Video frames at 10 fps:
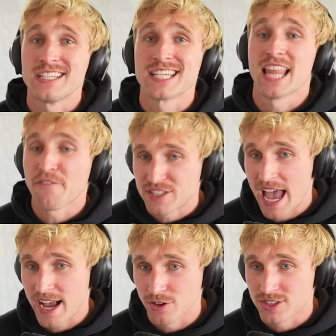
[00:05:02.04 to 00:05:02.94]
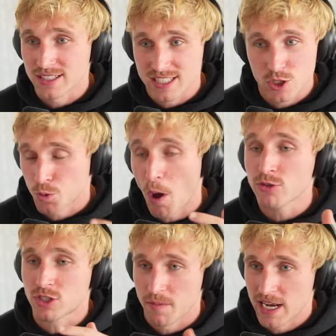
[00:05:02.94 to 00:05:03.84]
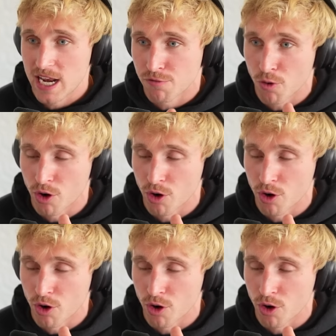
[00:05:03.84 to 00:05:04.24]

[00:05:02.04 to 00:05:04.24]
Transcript: to left tackle since he's supposed to be an 84